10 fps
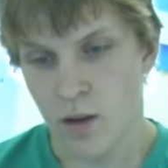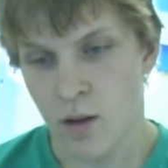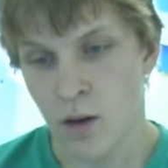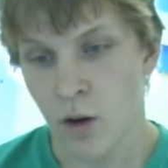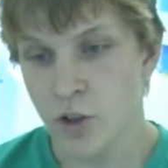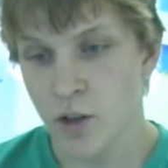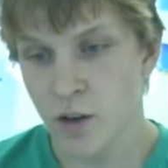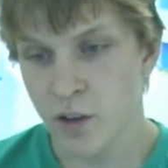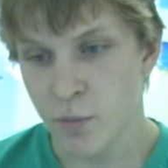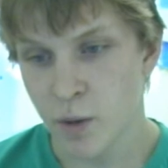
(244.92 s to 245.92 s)

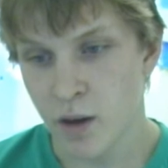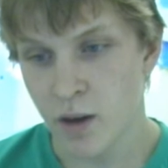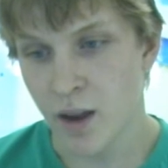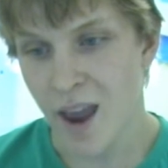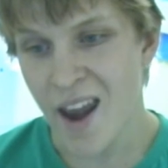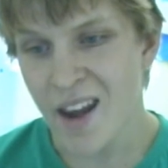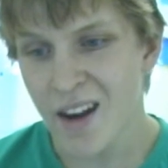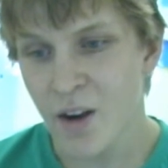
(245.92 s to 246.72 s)
Logically speaking, any